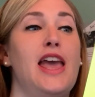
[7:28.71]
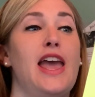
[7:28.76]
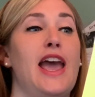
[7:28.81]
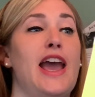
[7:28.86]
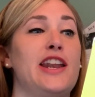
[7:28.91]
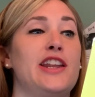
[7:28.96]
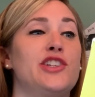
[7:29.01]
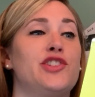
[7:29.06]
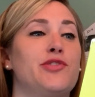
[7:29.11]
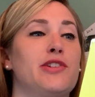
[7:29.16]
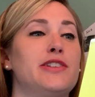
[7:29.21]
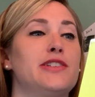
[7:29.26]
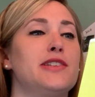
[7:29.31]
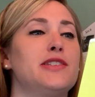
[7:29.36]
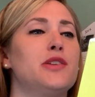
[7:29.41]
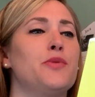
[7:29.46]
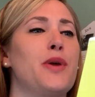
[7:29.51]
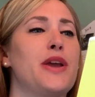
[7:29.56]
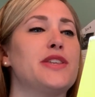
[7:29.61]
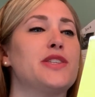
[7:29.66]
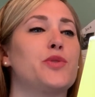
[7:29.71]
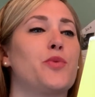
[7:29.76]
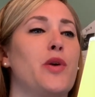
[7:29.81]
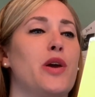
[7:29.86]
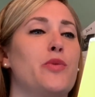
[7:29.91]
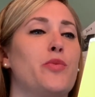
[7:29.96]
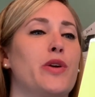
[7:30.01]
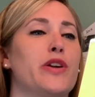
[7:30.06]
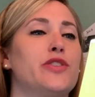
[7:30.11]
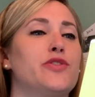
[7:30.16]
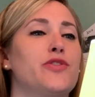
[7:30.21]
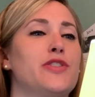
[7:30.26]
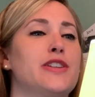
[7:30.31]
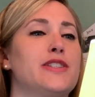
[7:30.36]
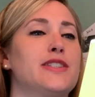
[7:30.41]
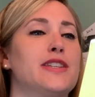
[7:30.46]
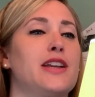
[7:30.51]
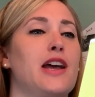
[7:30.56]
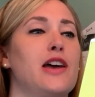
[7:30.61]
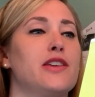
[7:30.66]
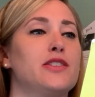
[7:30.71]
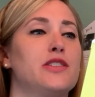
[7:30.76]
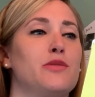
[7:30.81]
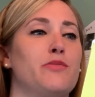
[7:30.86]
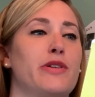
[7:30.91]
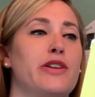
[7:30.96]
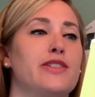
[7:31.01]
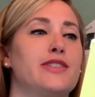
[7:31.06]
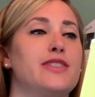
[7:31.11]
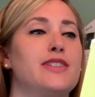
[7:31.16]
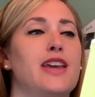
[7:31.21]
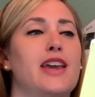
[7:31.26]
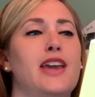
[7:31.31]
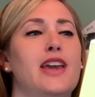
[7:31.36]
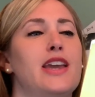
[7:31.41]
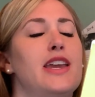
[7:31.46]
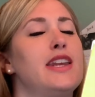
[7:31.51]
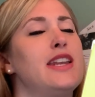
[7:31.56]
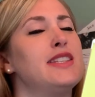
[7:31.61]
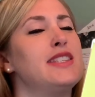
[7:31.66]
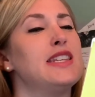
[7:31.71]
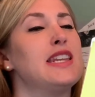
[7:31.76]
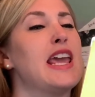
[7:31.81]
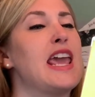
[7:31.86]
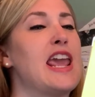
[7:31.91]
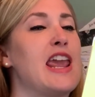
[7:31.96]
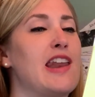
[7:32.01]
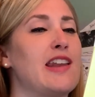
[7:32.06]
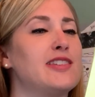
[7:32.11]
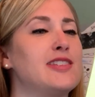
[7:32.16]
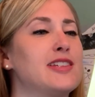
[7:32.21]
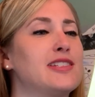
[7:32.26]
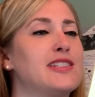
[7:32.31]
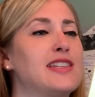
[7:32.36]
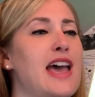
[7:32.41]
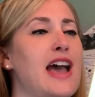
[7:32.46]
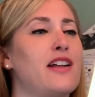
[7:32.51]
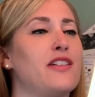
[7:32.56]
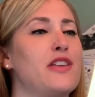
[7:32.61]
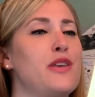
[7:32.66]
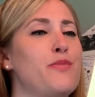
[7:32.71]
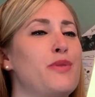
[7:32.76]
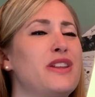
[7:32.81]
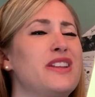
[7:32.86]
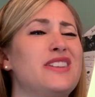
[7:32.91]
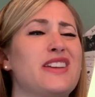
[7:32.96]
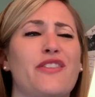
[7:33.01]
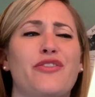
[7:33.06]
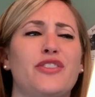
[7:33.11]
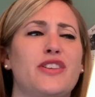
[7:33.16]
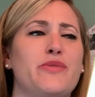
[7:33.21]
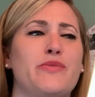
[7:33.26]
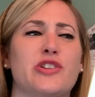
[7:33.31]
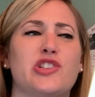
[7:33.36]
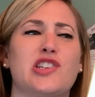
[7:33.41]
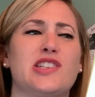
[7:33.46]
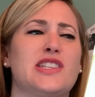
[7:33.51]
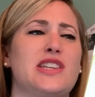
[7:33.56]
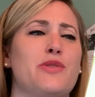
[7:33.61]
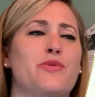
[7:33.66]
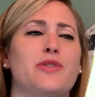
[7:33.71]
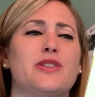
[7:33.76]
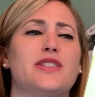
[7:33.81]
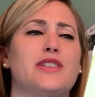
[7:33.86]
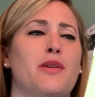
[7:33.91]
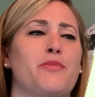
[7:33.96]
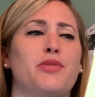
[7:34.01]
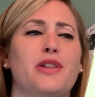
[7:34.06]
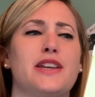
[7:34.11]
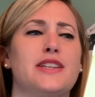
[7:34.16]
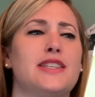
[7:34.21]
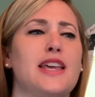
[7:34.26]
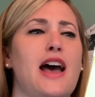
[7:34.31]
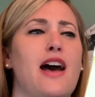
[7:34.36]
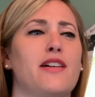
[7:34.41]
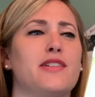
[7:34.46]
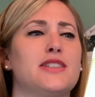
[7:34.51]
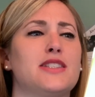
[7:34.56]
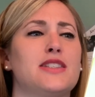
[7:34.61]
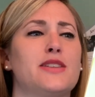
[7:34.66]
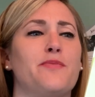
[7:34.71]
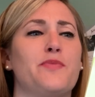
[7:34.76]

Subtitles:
And he treats us the way Squidward treats the customers. He doesn't hate us exactly, but he definitely wishes he were someplace else.